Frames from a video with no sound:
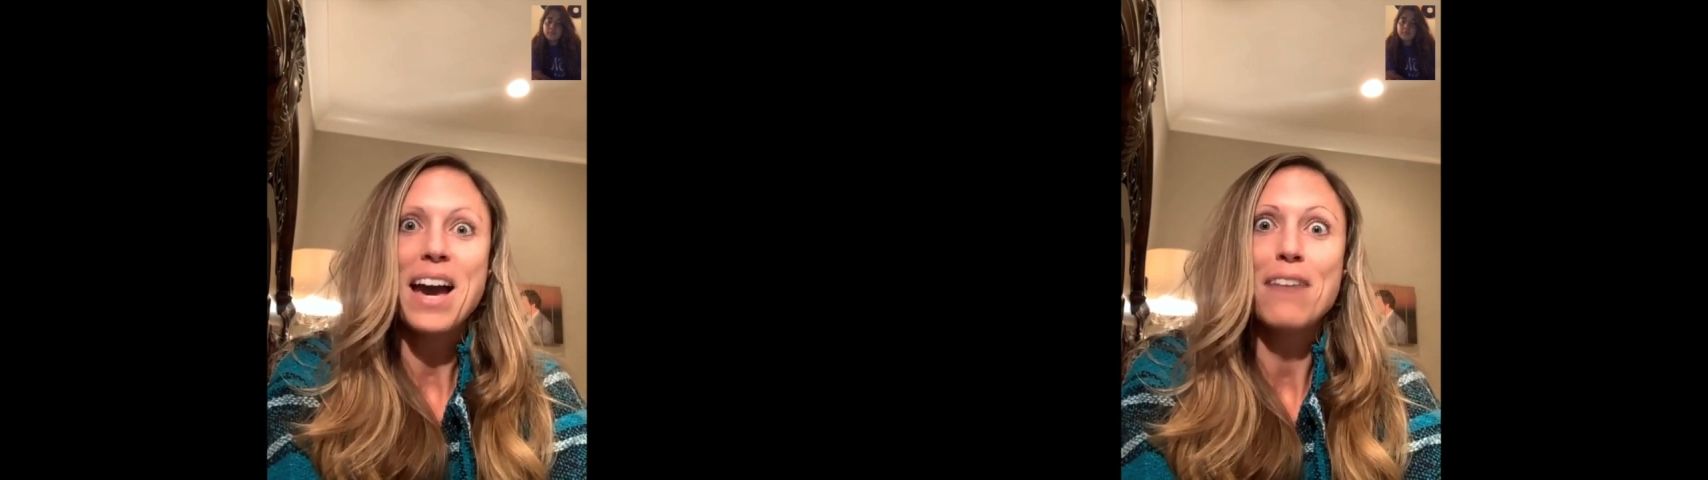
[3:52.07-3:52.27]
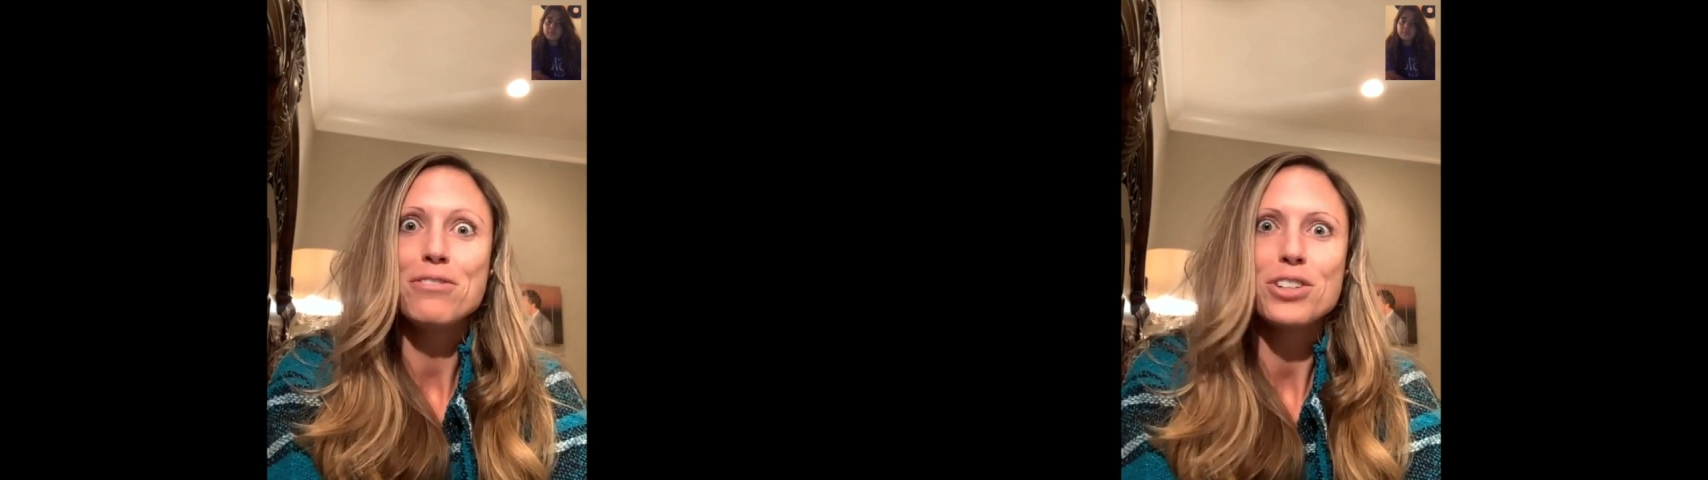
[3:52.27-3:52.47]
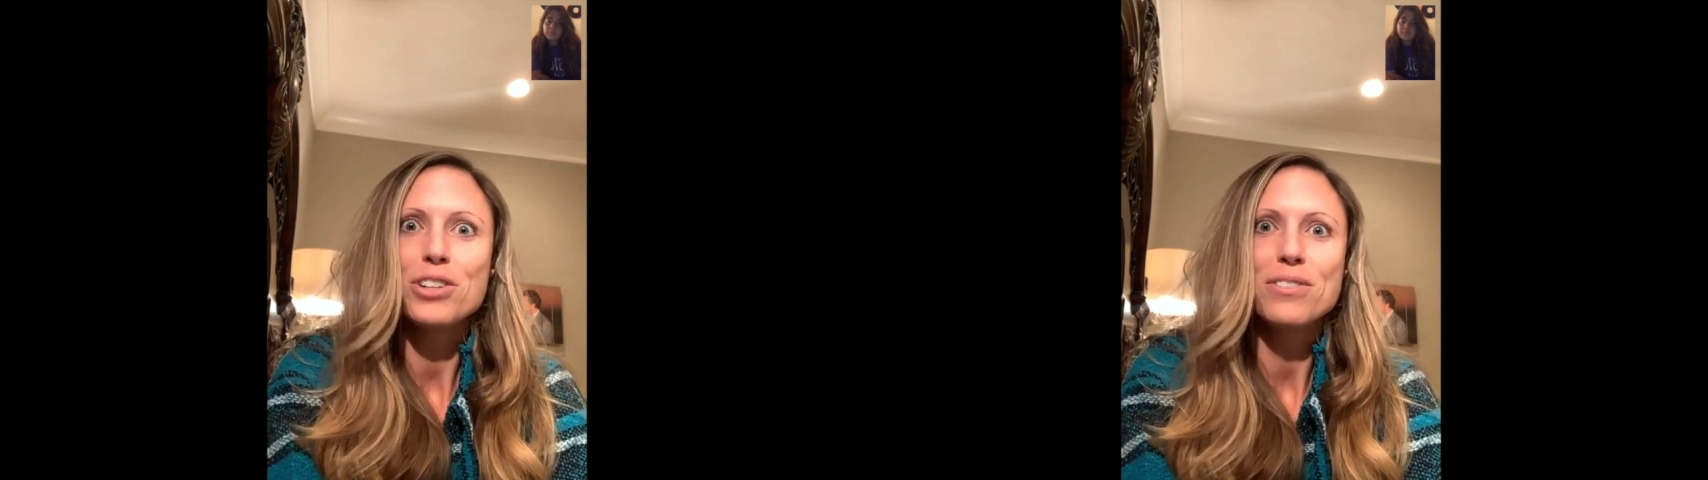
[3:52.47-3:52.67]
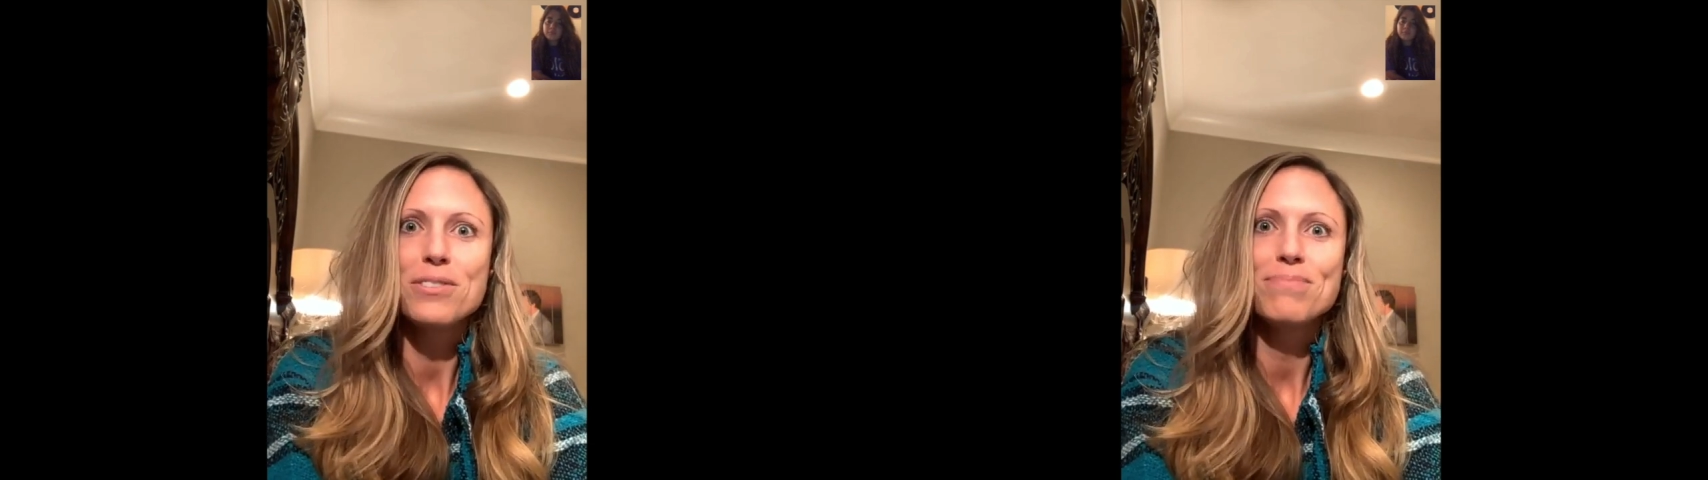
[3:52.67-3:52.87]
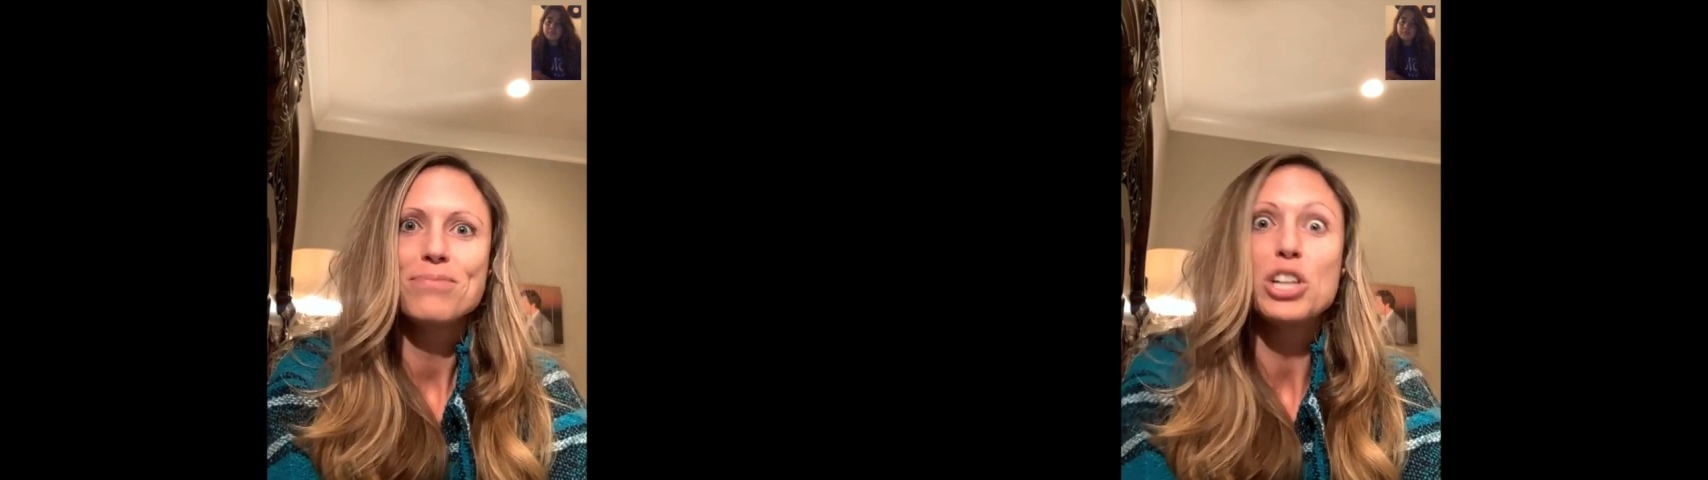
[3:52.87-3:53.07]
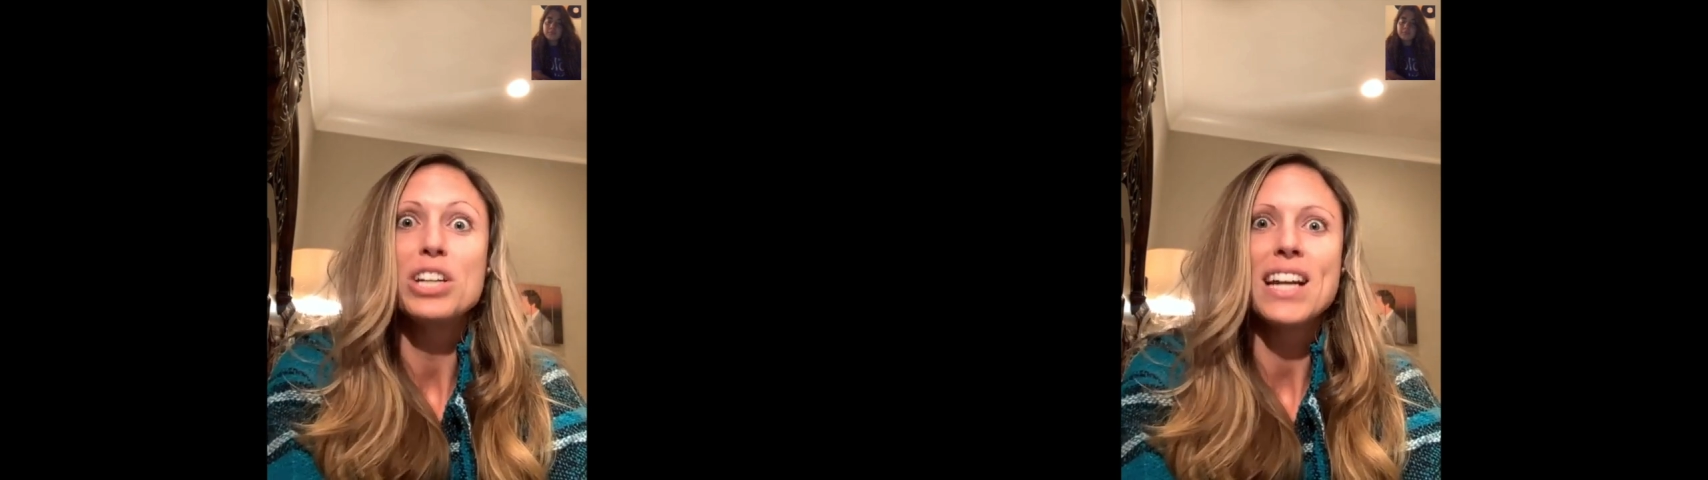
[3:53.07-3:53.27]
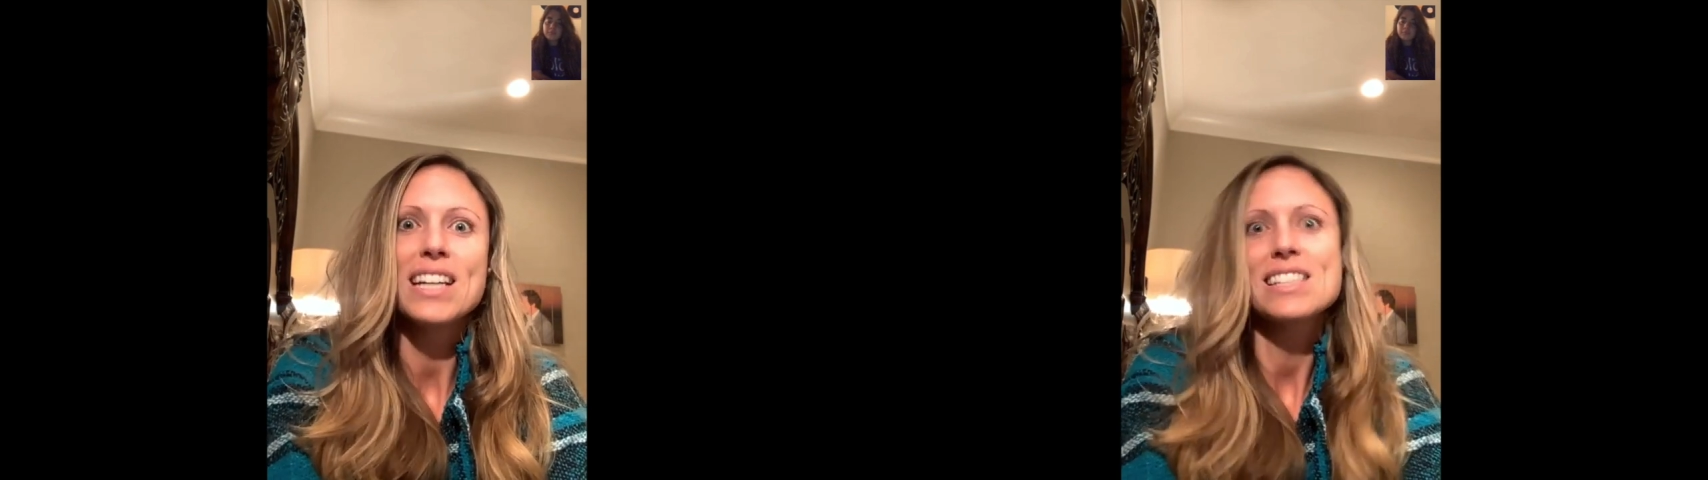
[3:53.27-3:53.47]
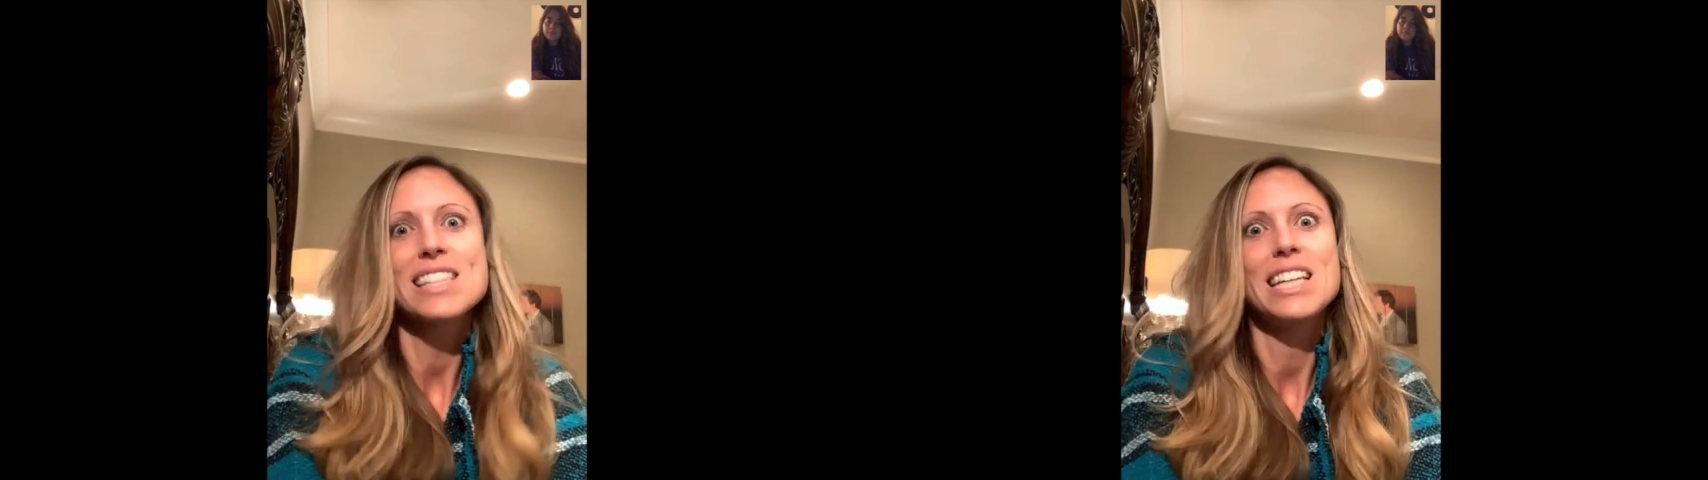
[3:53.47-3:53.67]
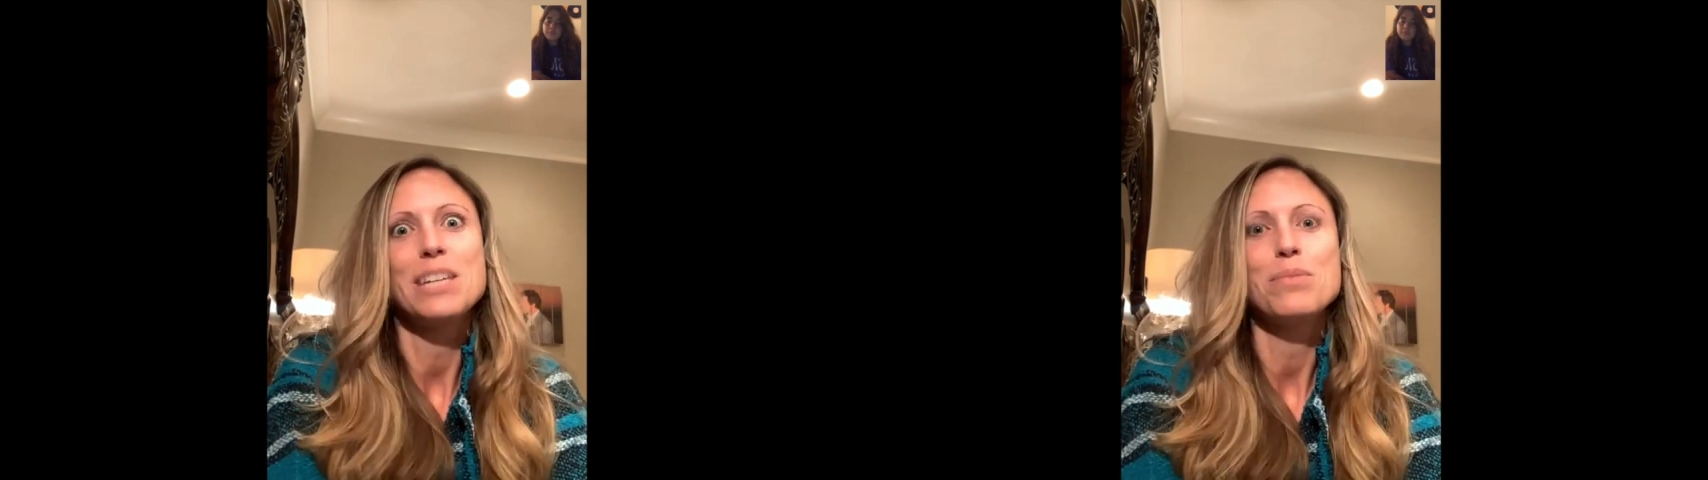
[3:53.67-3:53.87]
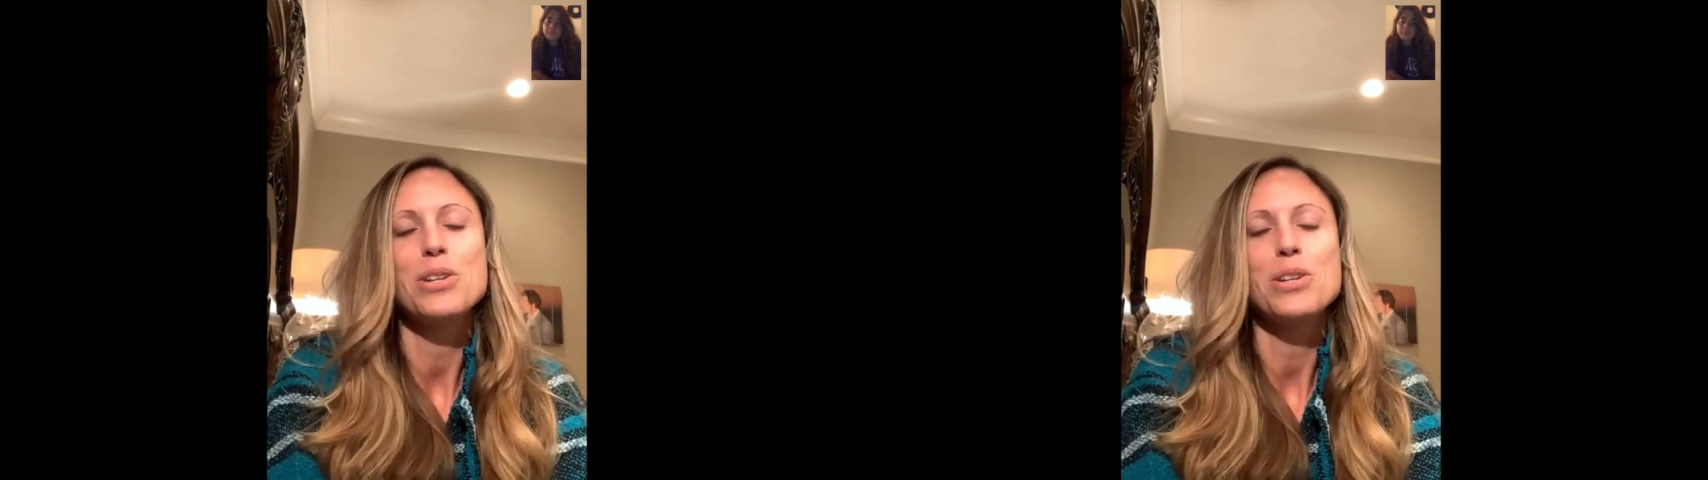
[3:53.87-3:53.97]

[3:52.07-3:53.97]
after a good night's sleep,